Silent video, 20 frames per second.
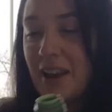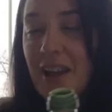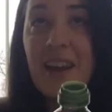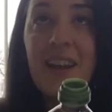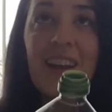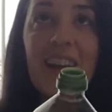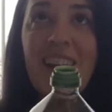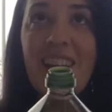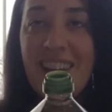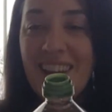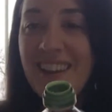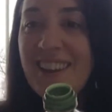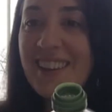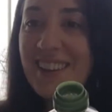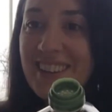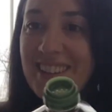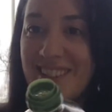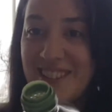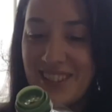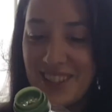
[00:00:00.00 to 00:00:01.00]
It
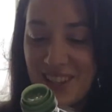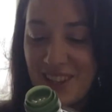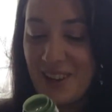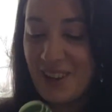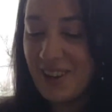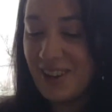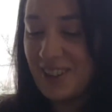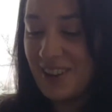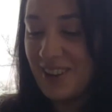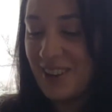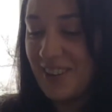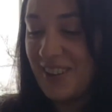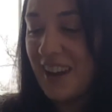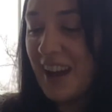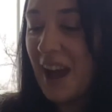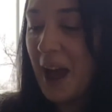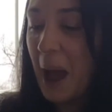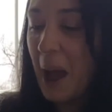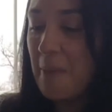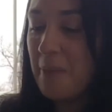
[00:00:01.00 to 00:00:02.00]
is secure though.
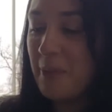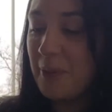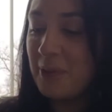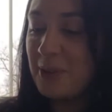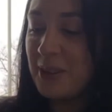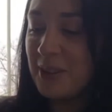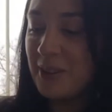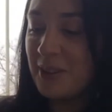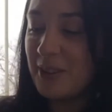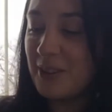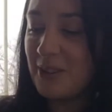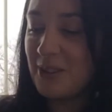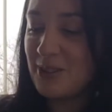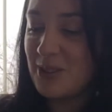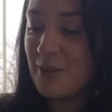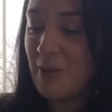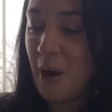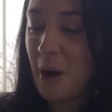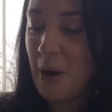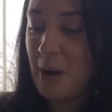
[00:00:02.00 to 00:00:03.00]
I pulled it a little
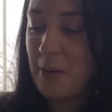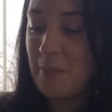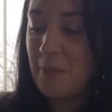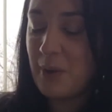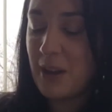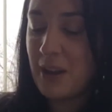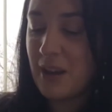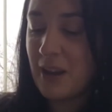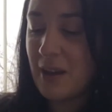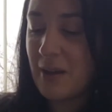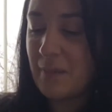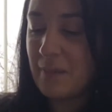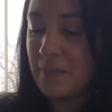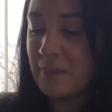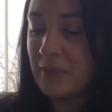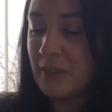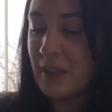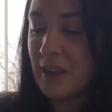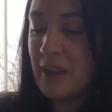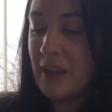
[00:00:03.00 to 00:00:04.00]
too hard, but
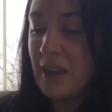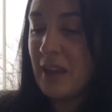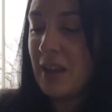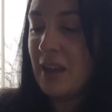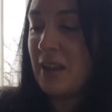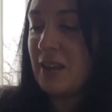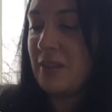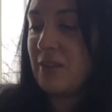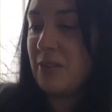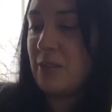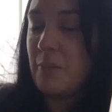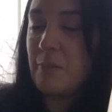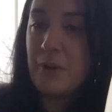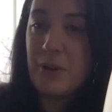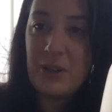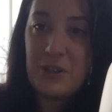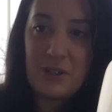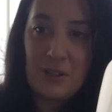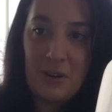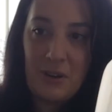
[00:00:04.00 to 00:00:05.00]
the
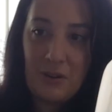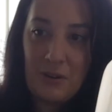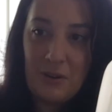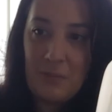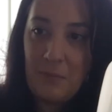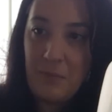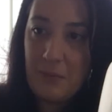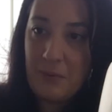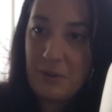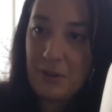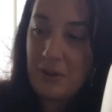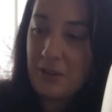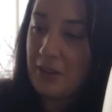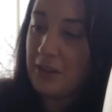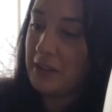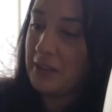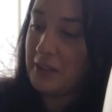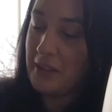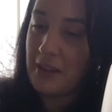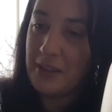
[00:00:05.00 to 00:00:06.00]
birds aren't gonna pull it
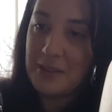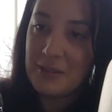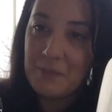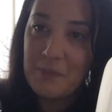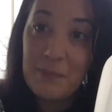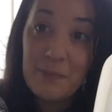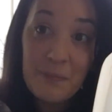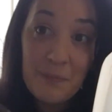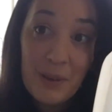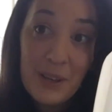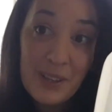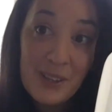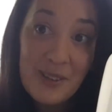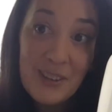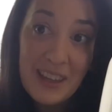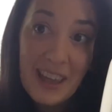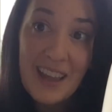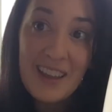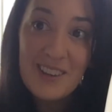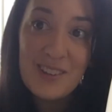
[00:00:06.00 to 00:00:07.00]
like that. But you
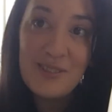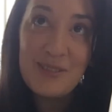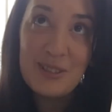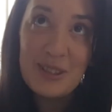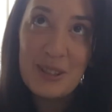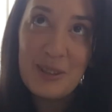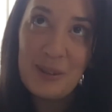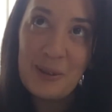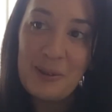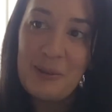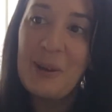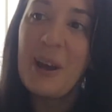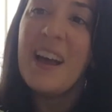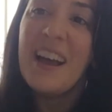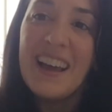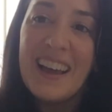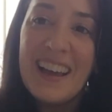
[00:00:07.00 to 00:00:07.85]
can use glue.